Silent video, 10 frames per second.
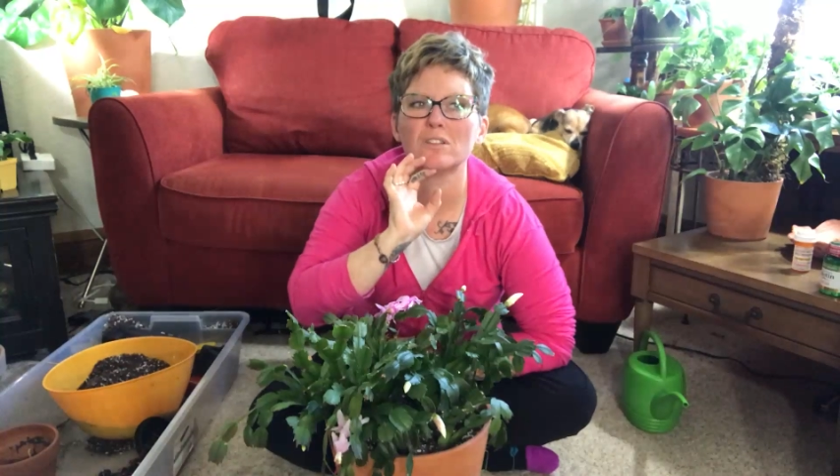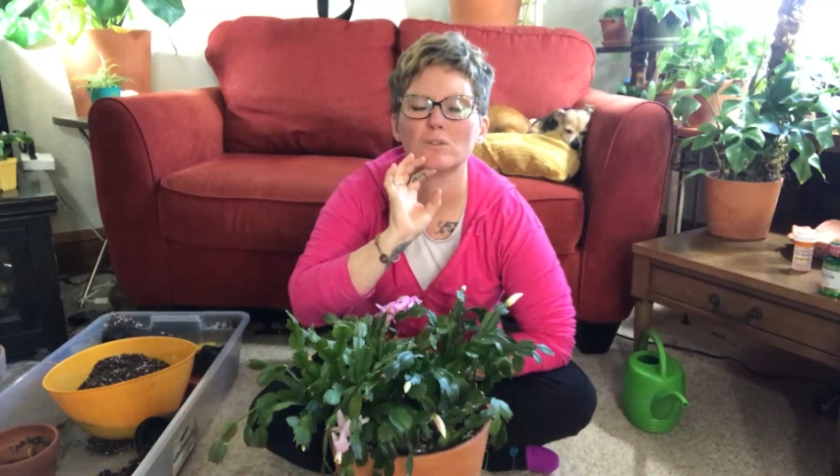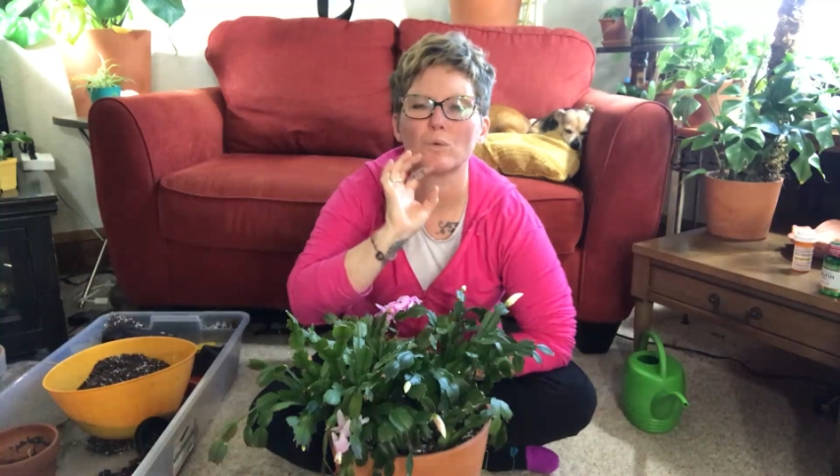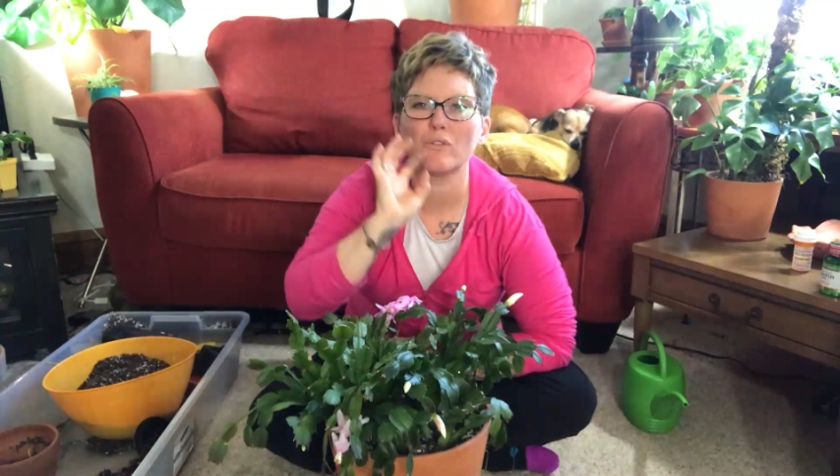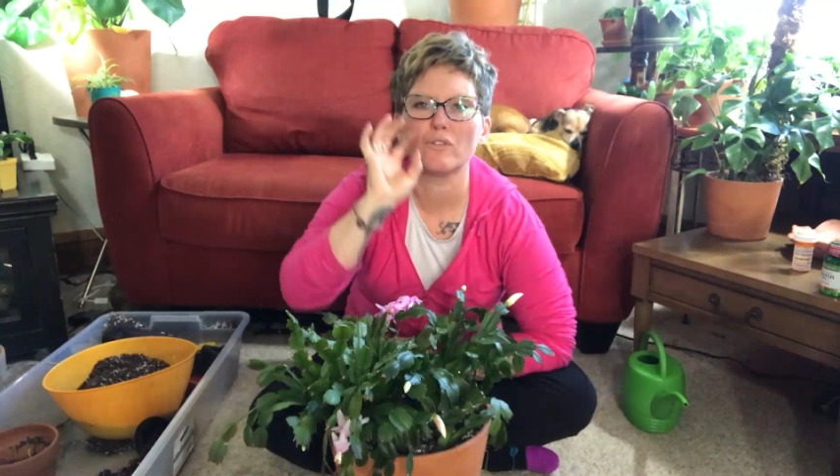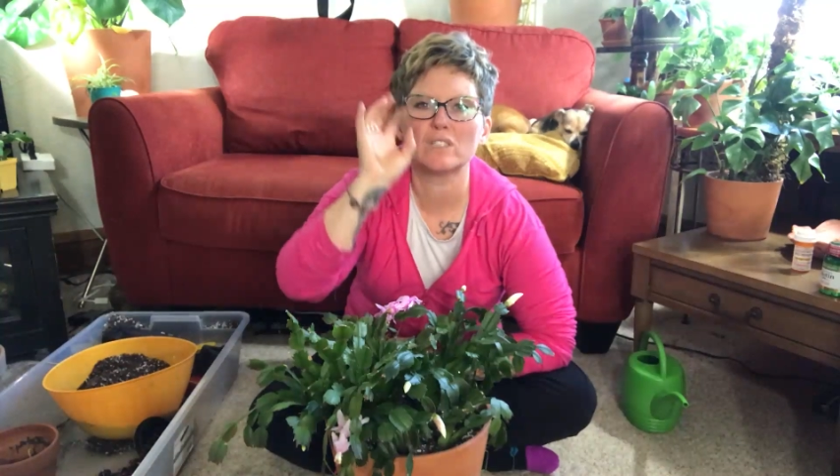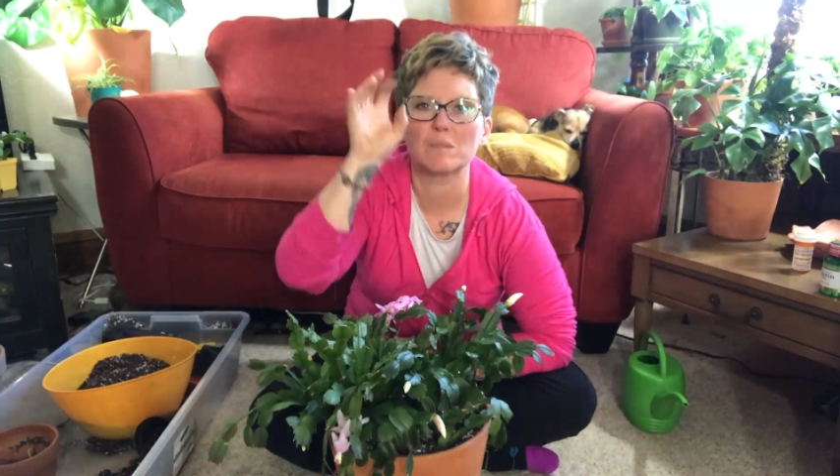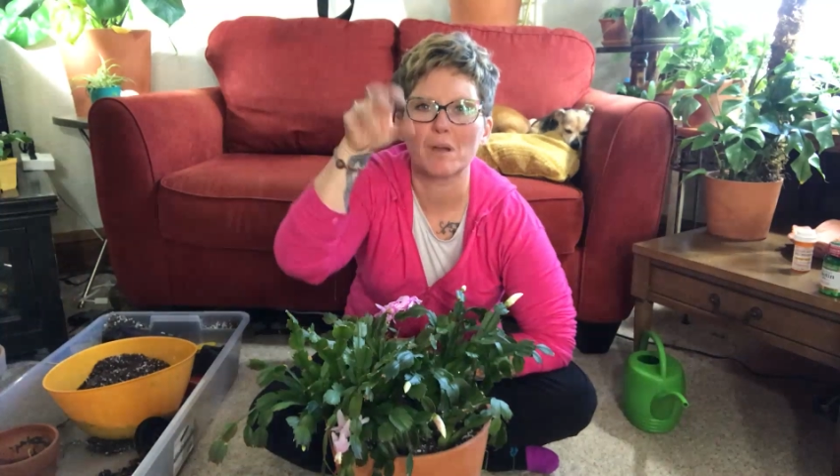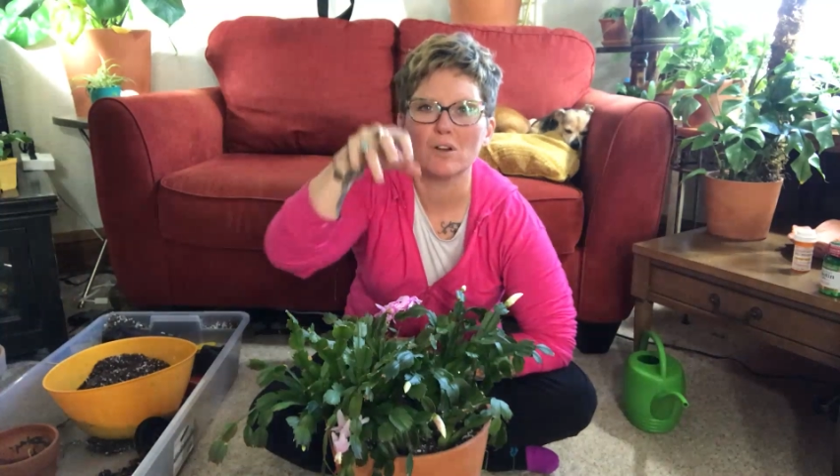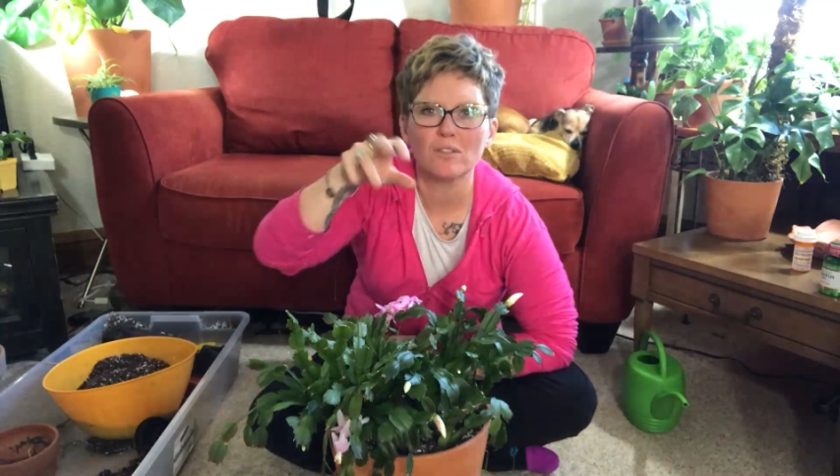the roof of his
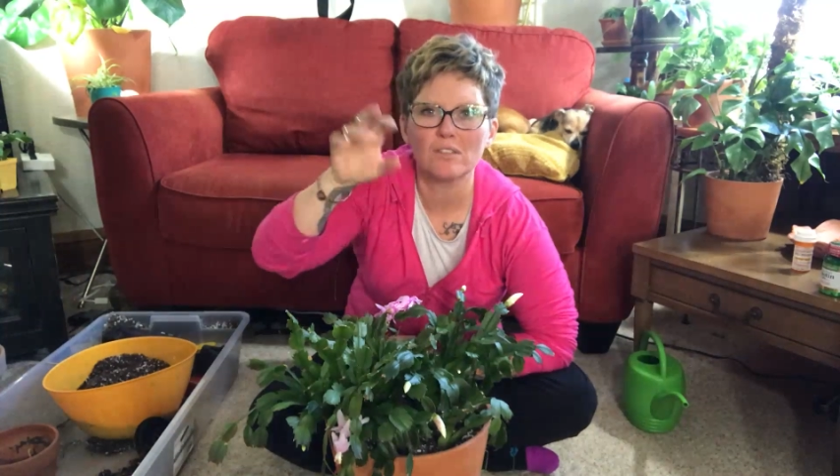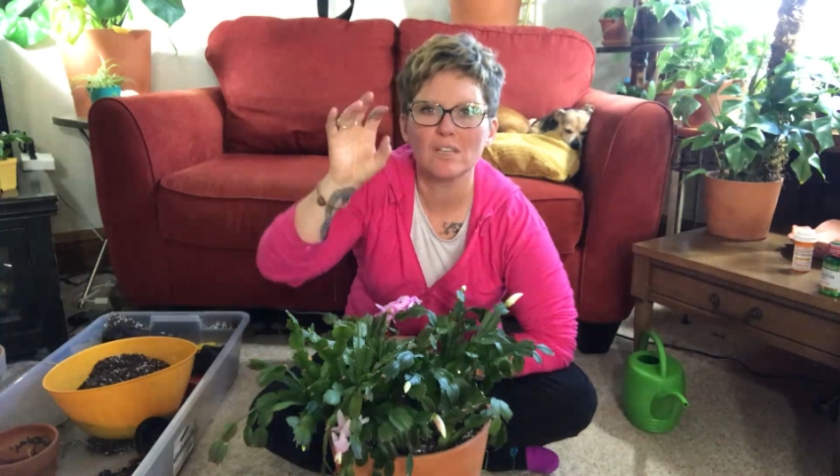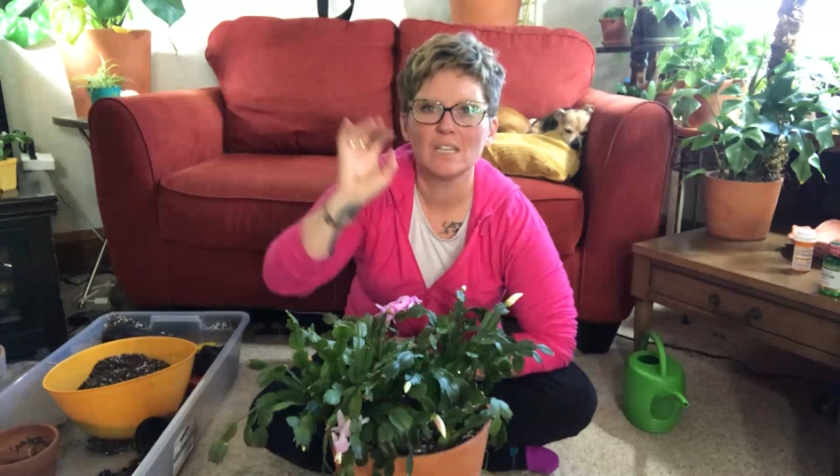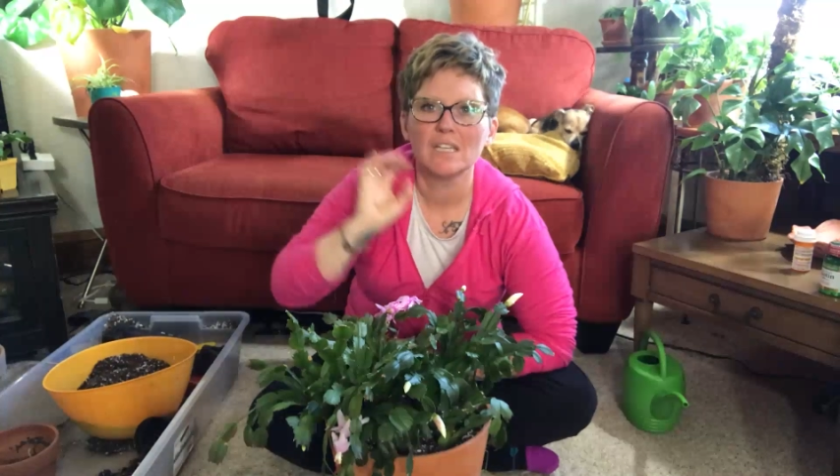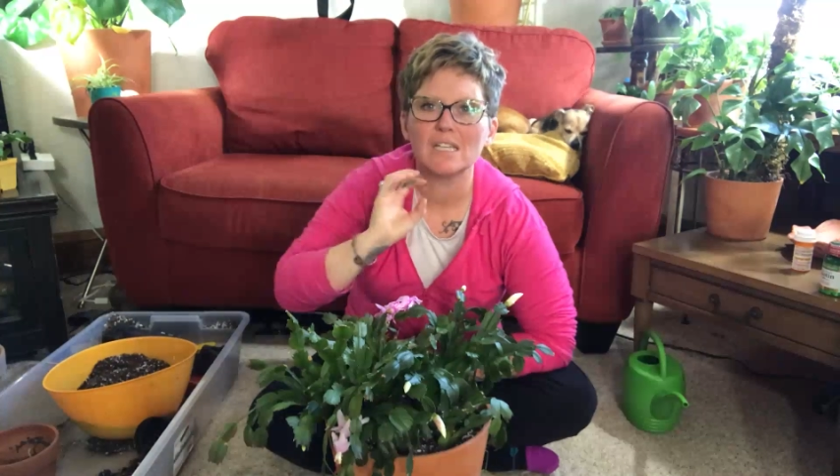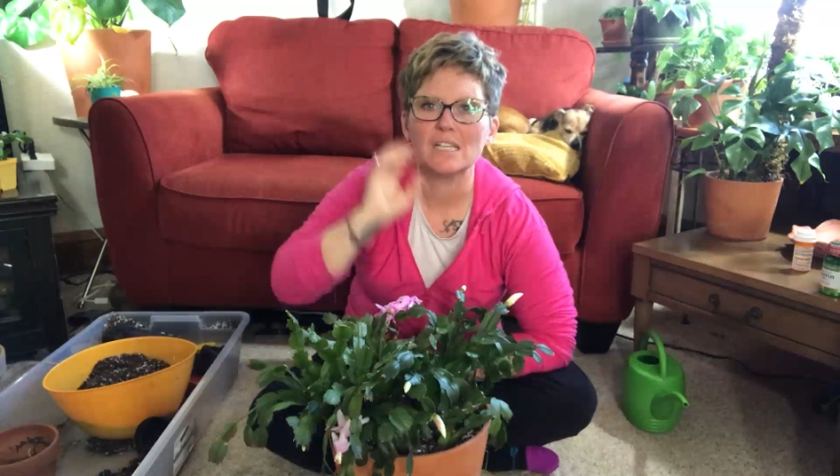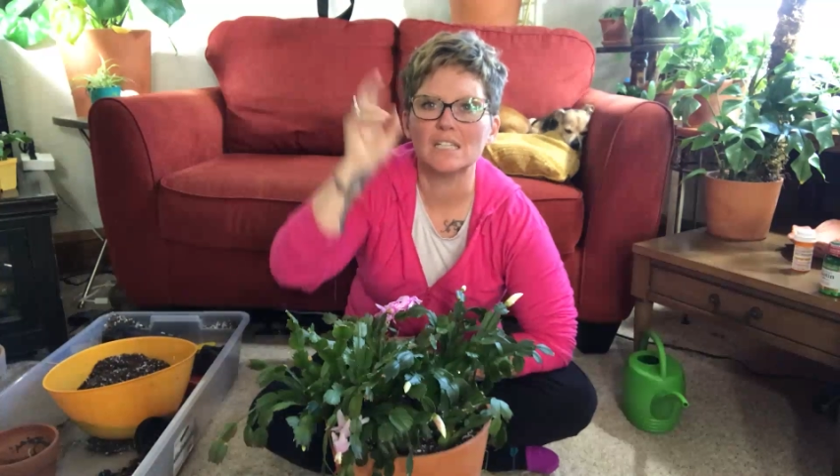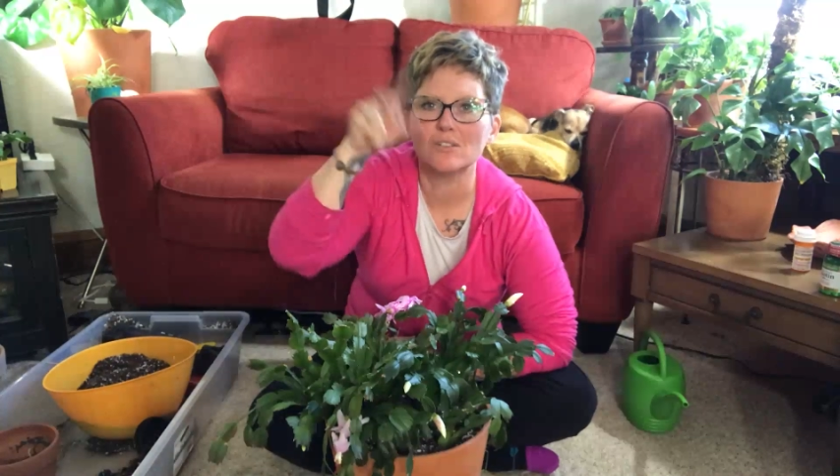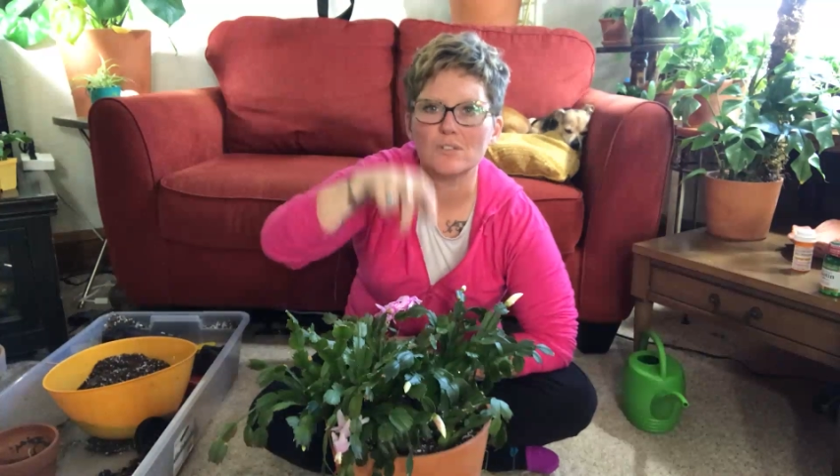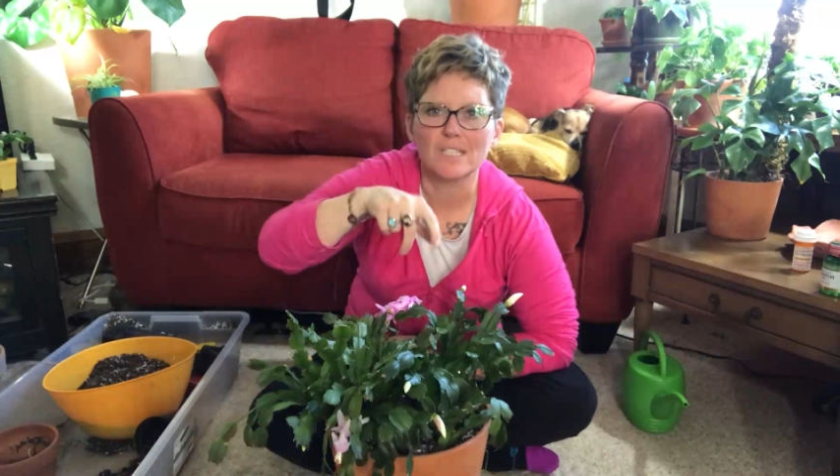mouth
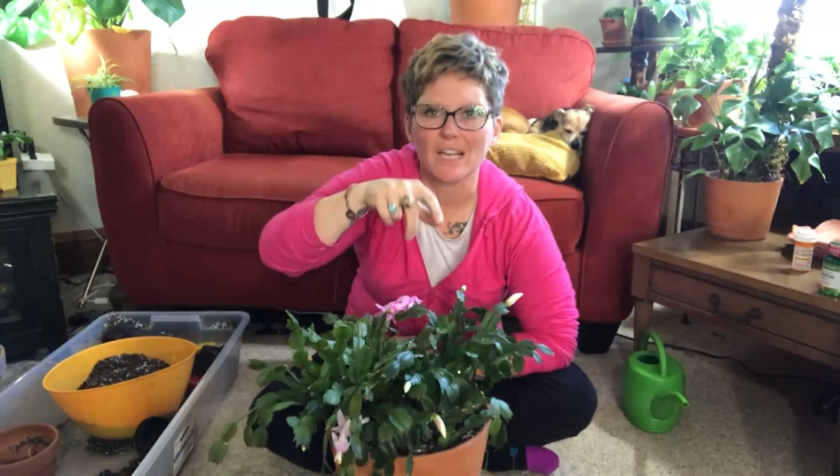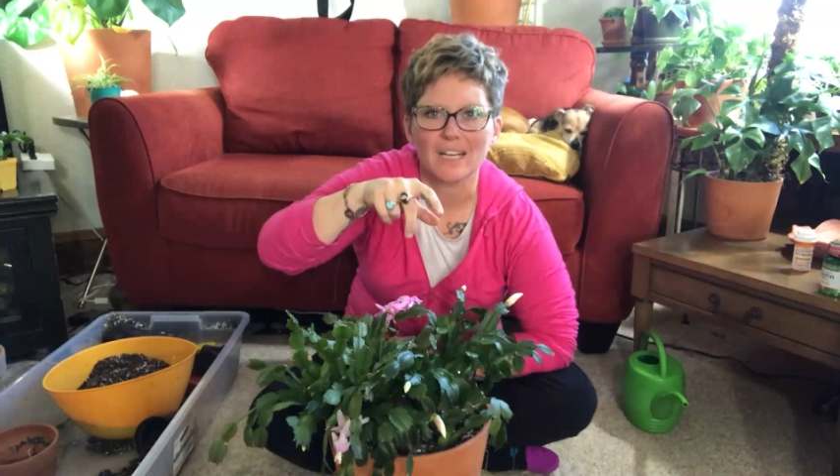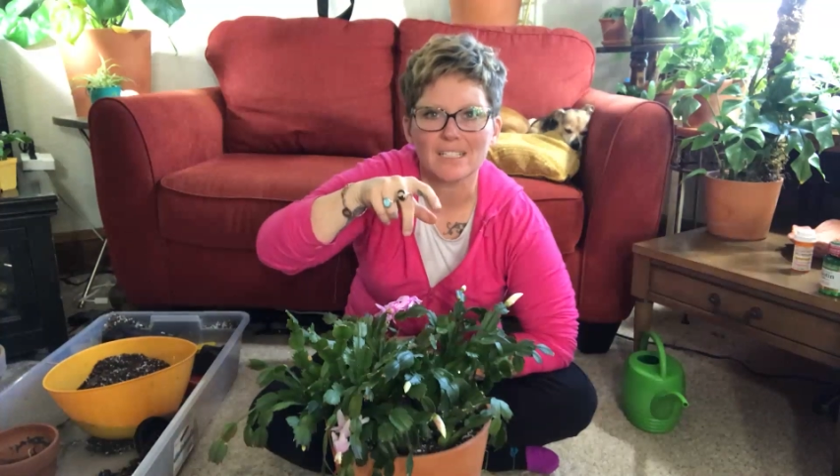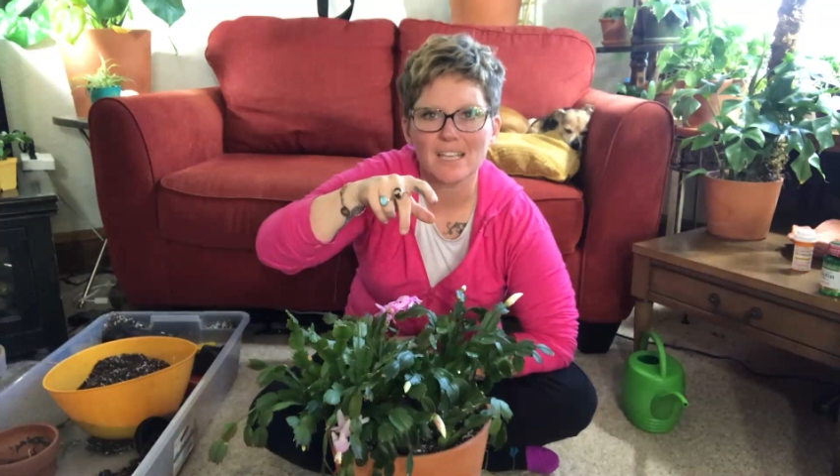into his sinus